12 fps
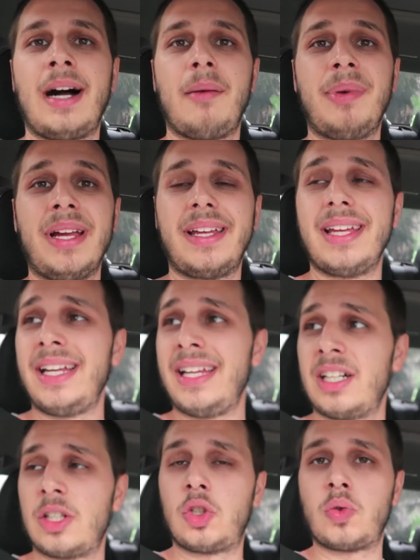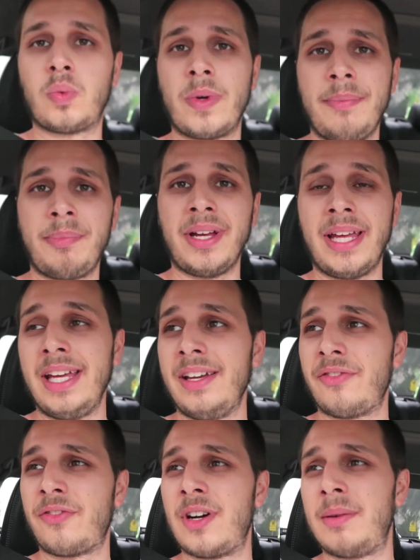I've been getting a grip of
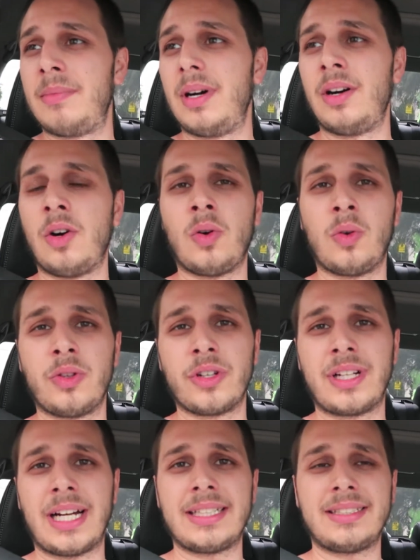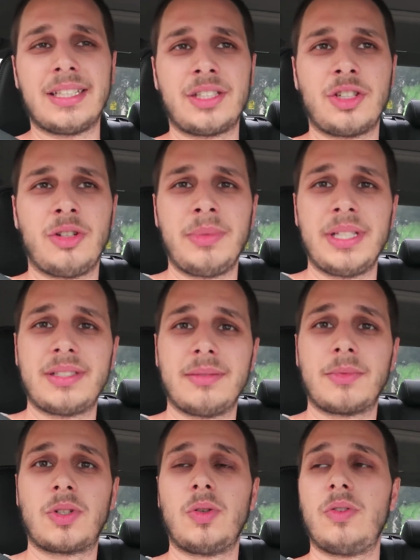heat from older guys that show me
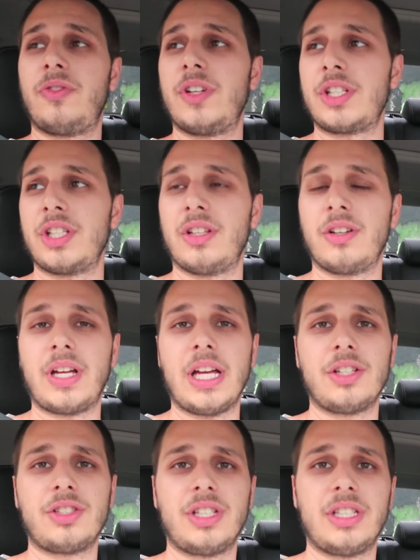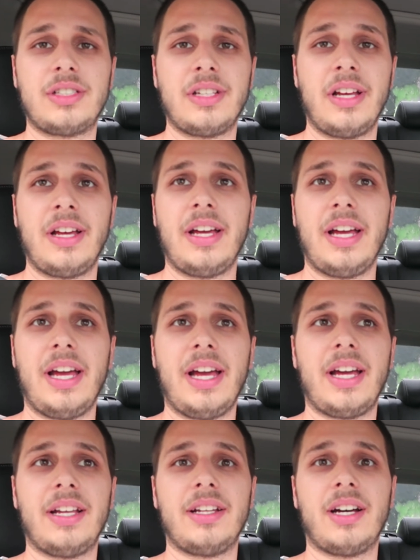some cool fishing locations,
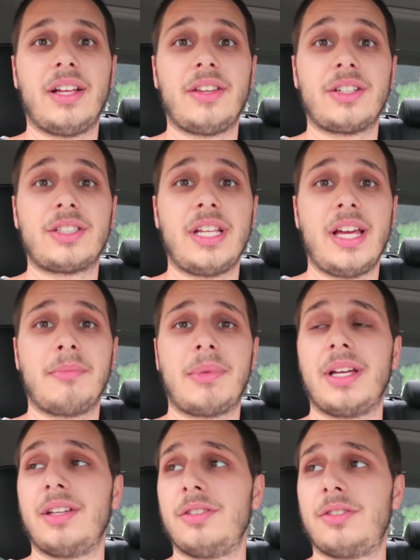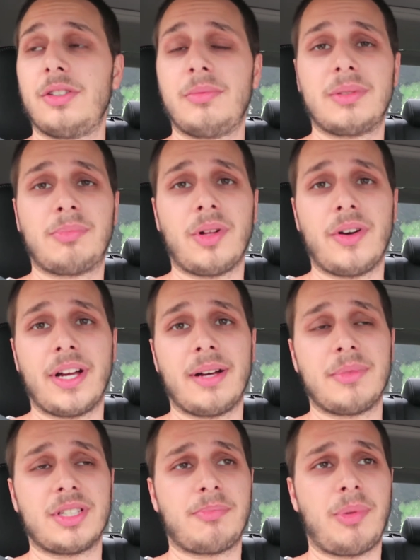and they're saying my YouTube is blowing
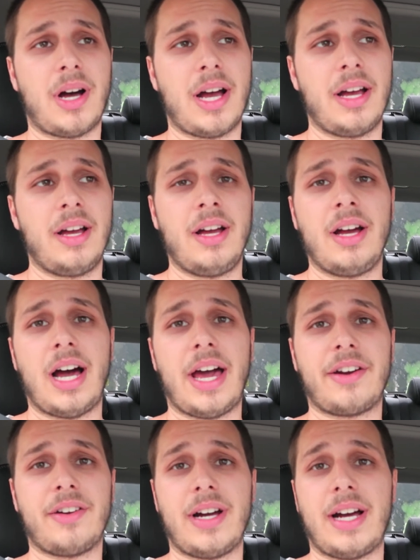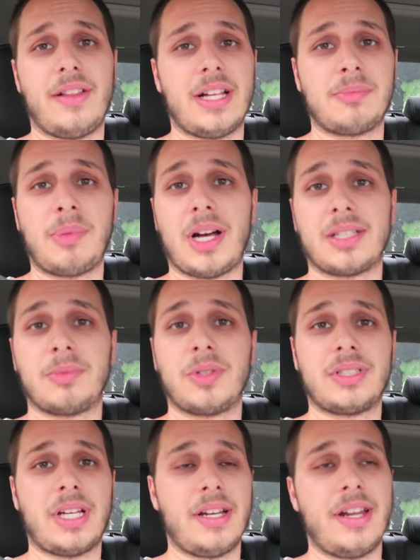up the spot. I don't know how that's possible
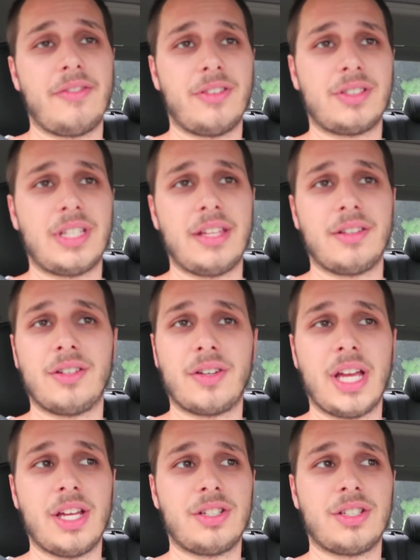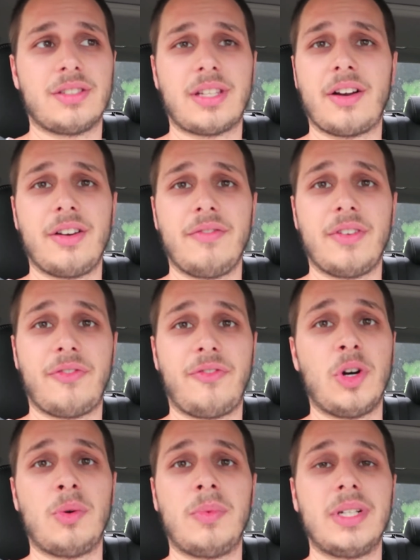because I never say the locations. I don't even
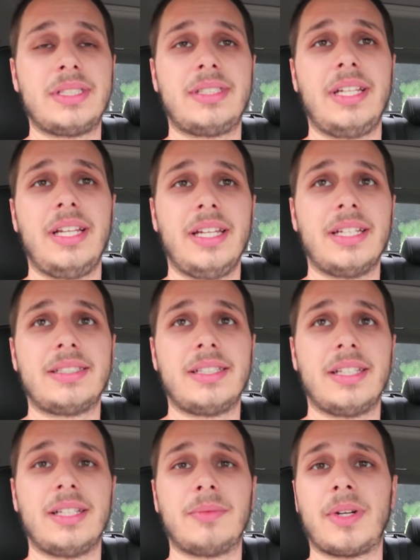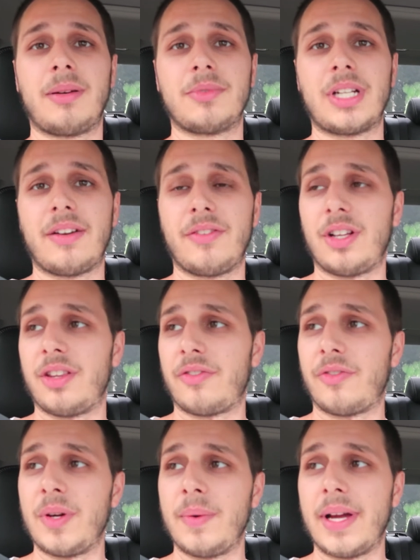film what city it's in when I'm driving on the
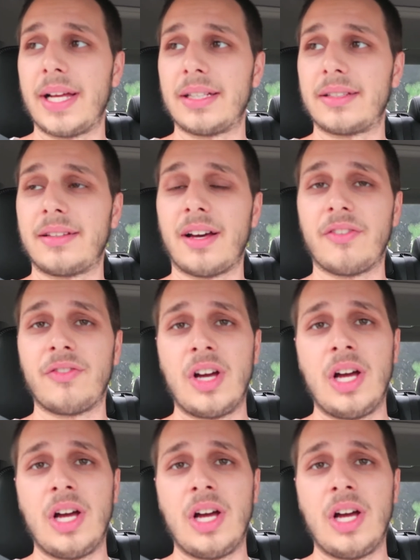freeway and stuff.